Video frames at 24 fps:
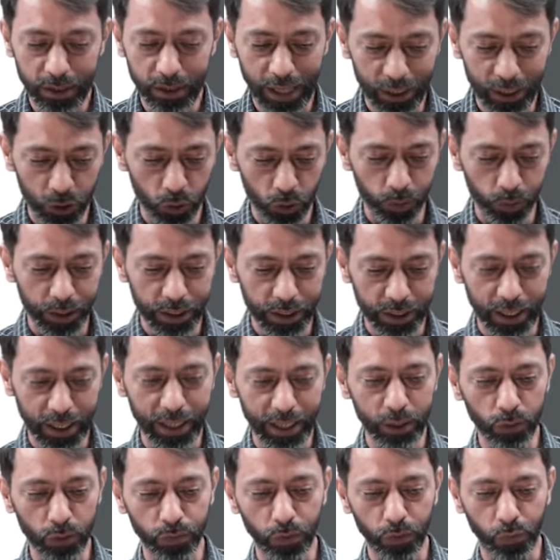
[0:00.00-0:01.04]
That should be the
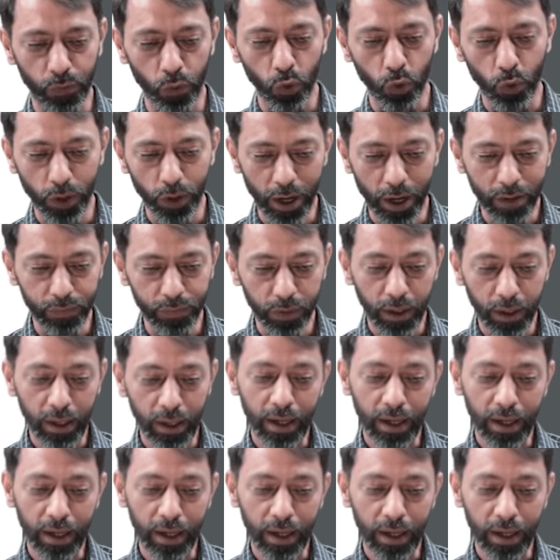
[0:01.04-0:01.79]
size of the photograph.